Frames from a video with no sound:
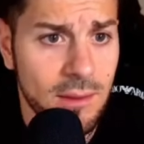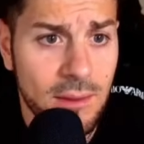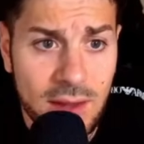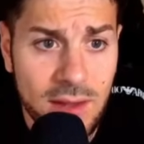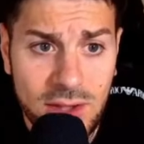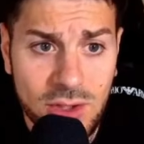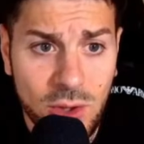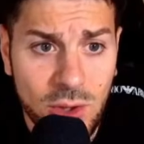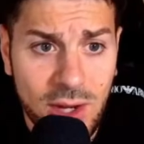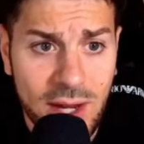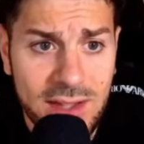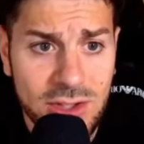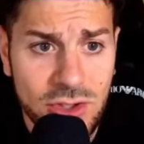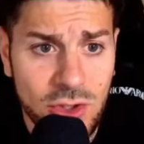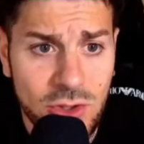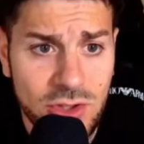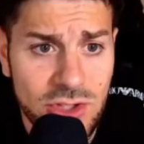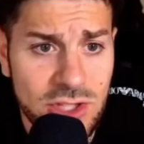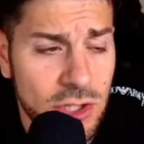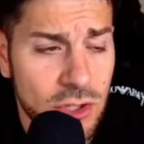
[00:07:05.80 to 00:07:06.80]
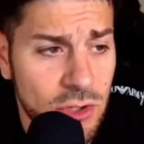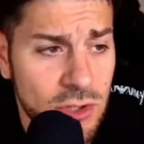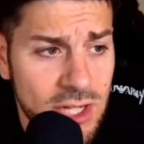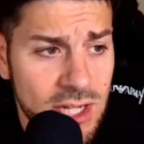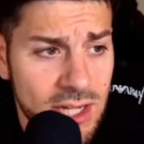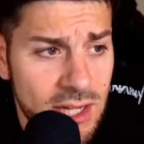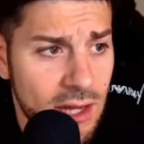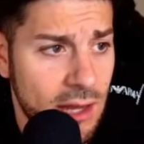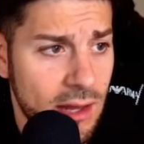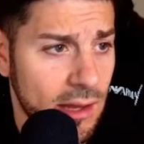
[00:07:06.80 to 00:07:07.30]
So let's continue
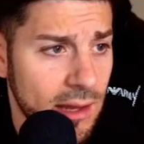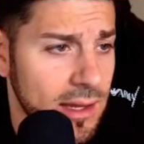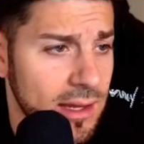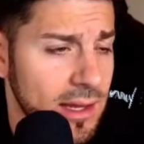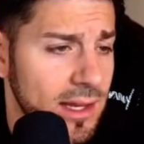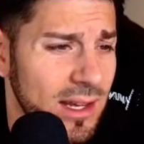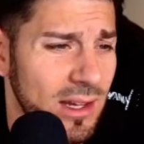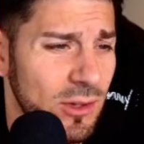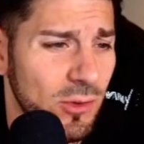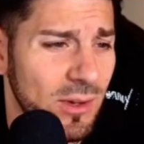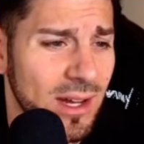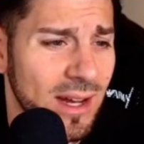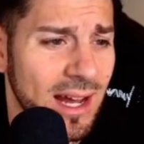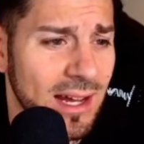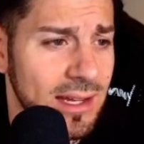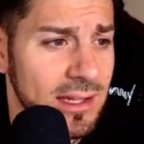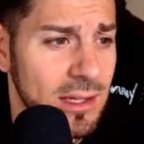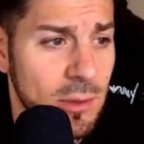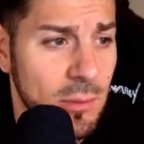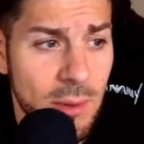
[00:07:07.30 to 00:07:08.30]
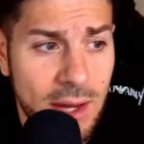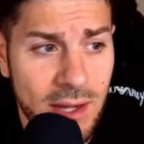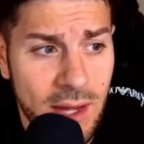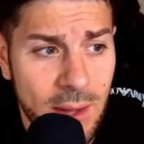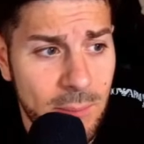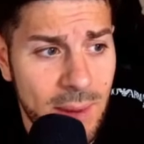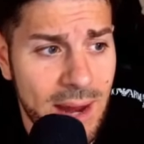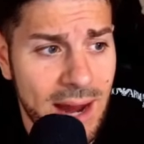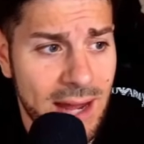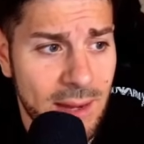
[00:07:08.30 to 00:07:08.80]
here. In reality, whether
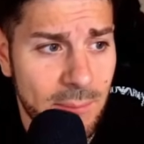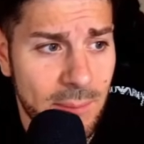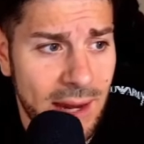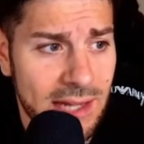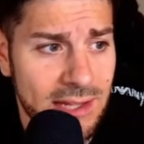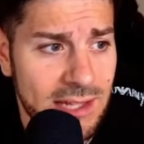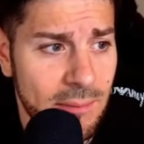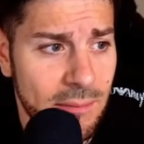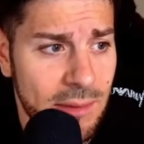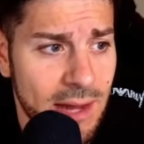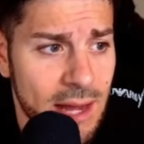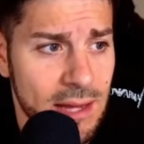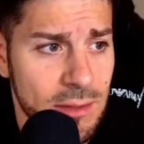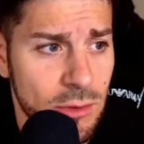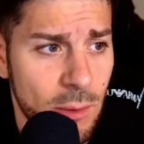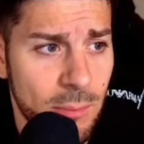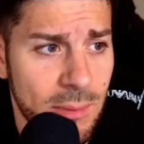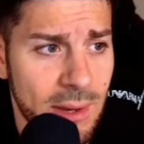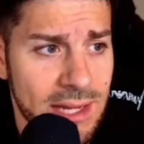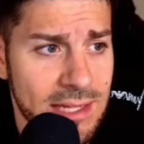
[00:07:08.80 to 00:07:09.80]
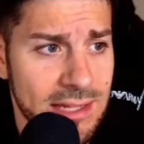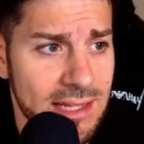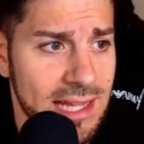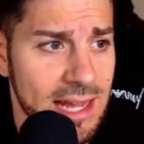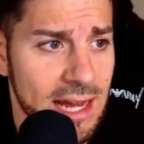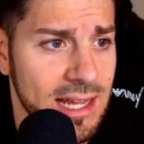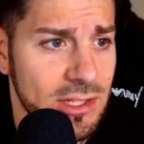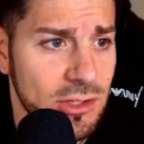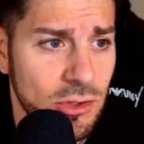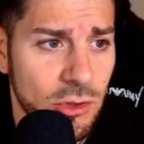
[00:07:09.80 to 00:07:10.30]
black plays a5 or plays
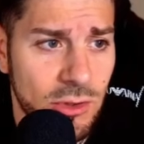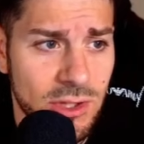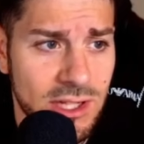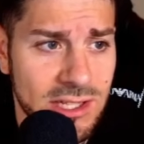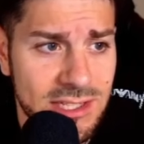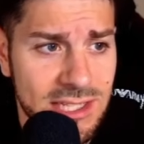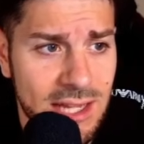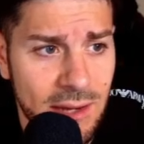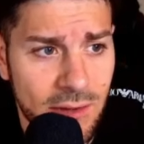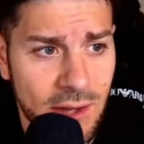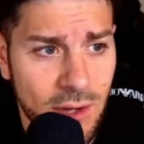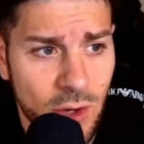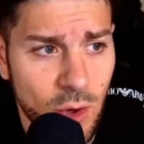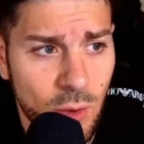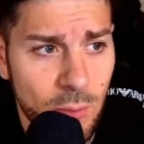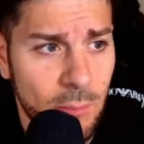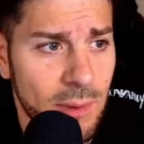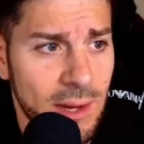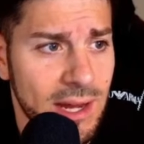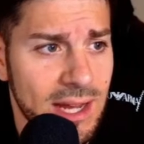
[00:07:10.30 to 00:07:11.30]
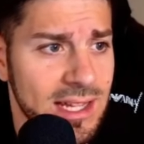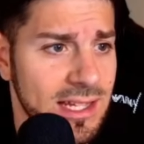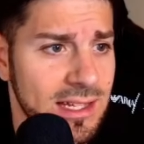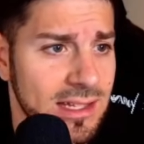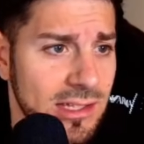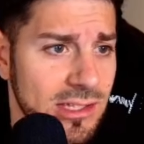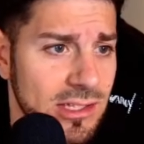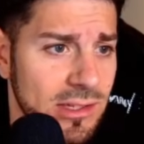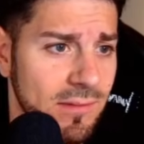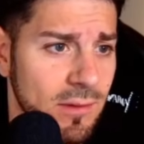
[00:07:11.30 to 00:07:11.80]
knight to d7 or
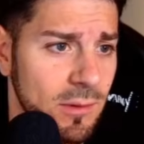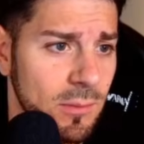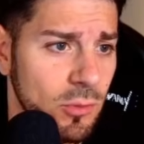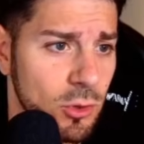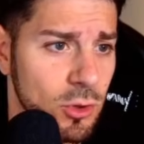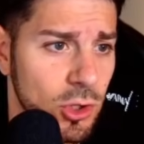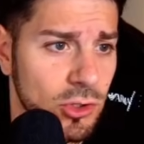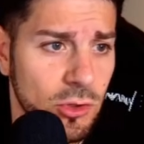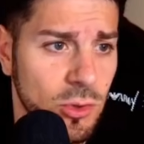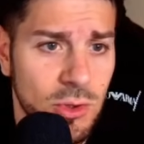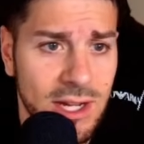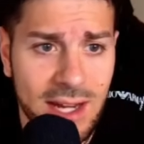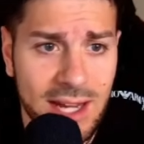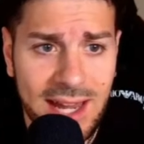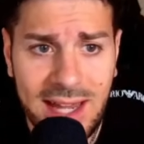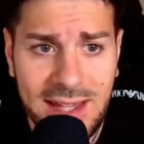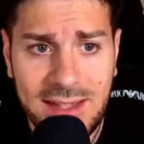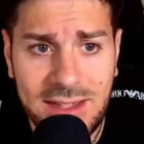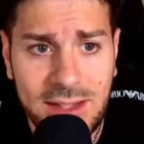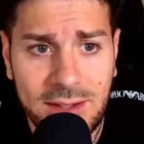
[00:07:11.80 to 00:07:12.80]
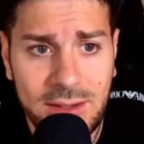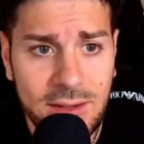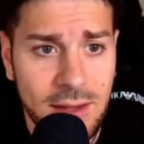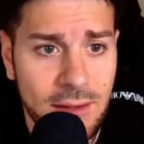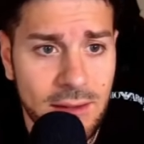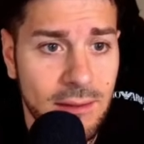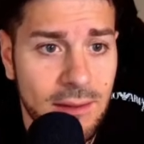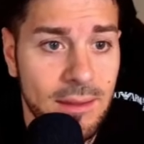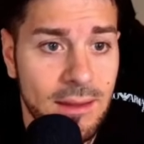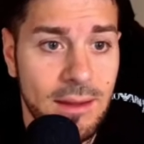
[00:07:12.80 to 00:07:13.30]
plays rook to e8,
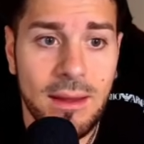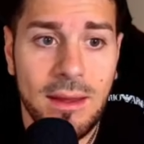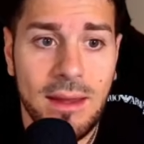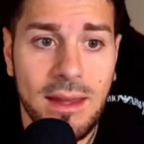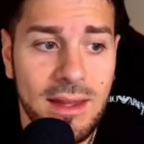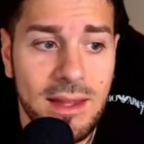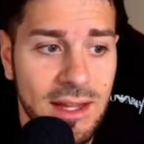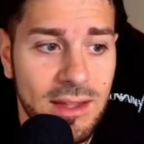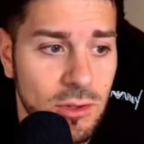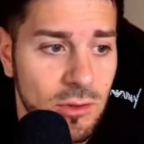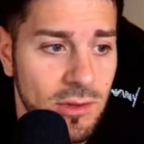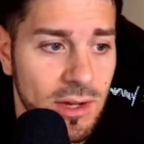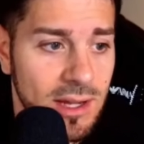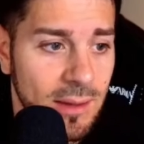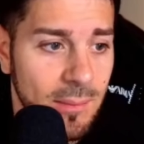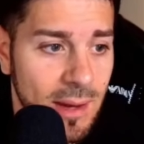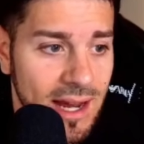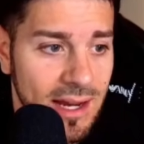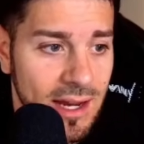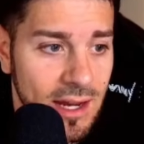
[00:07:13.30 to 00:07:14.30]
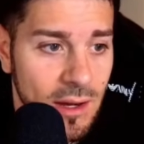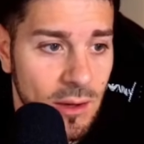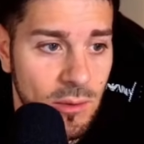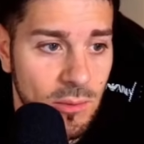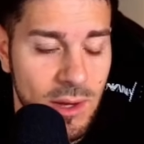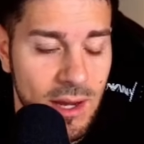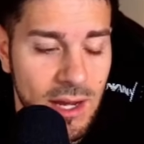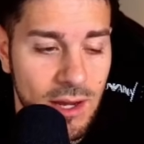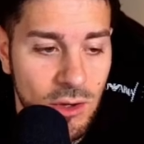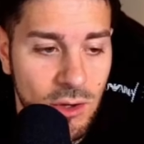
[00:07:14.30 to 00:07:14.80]
it doesn't really matter.
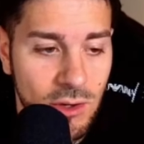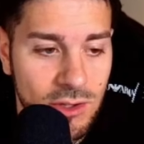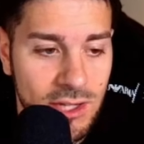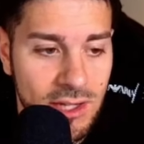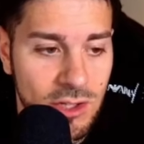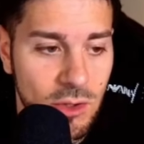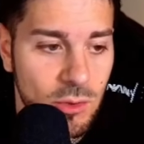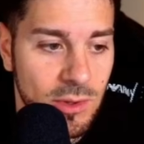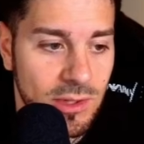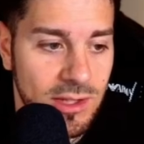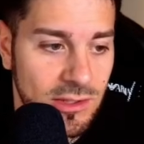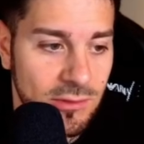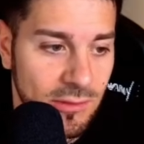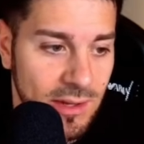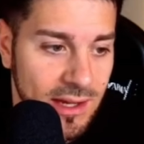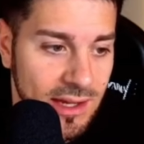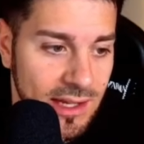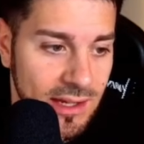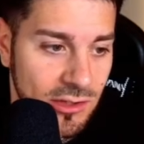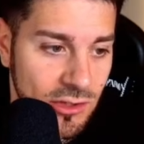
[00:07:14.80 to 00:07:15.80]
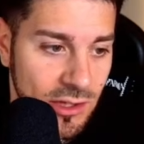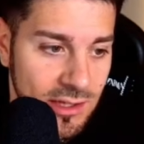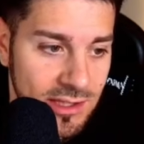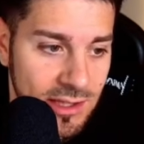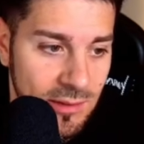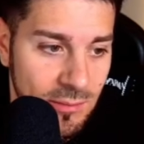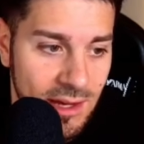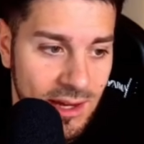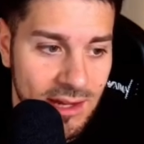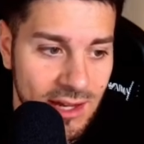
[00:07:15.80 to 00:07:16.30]
We can continue with this very
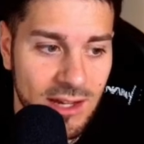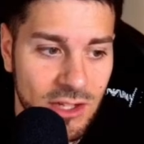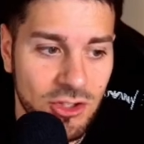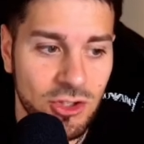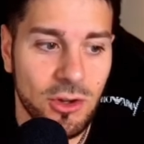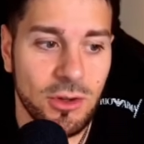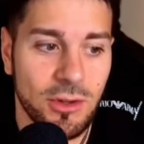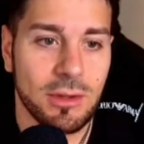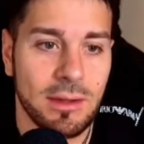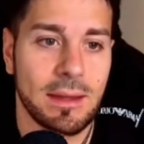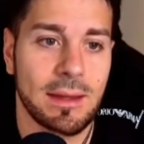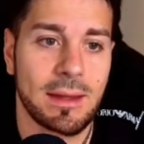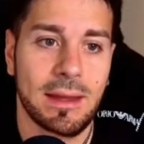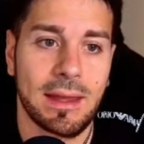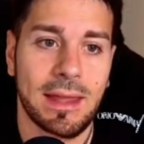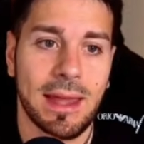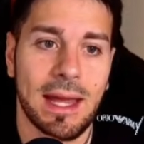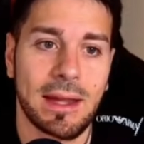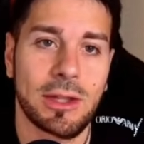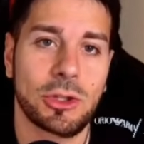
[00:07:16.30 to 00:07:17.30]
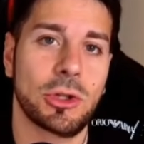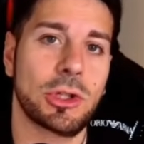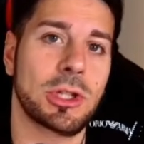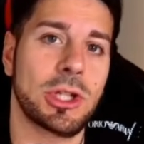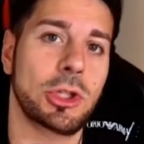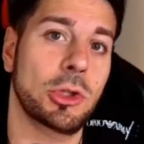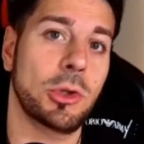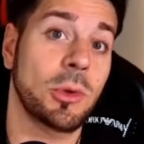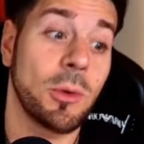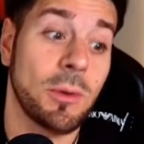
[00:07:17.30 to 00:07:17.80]
interesting variation, knight to
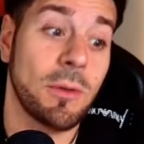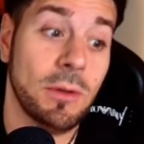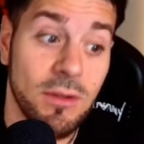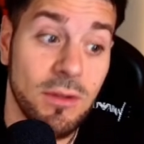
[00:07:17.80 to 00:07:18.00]
d2.